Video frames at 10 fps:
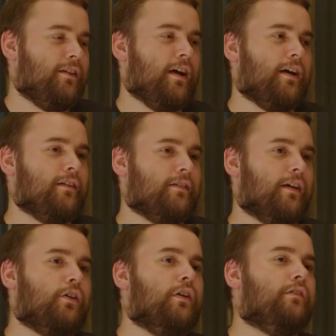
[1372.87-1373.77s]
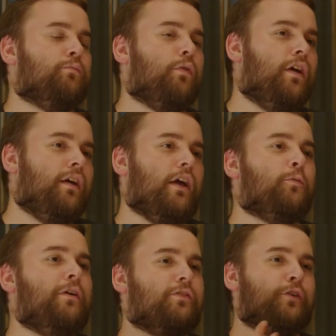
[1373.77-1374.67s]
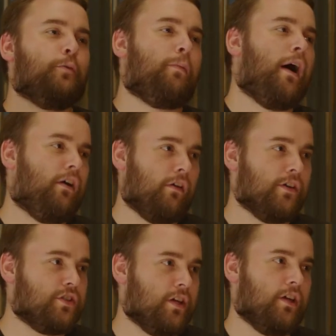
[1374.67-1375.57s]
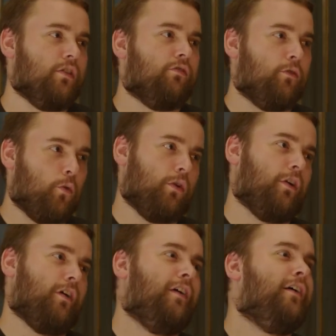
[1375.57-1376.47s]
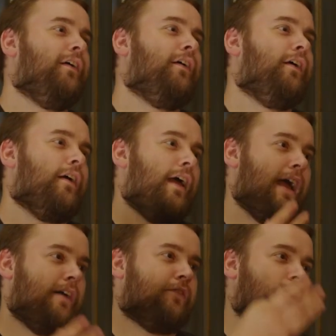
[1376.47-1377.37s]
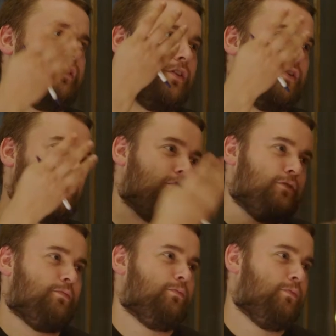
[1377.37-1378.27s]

Yeah, it's basically an apology for having those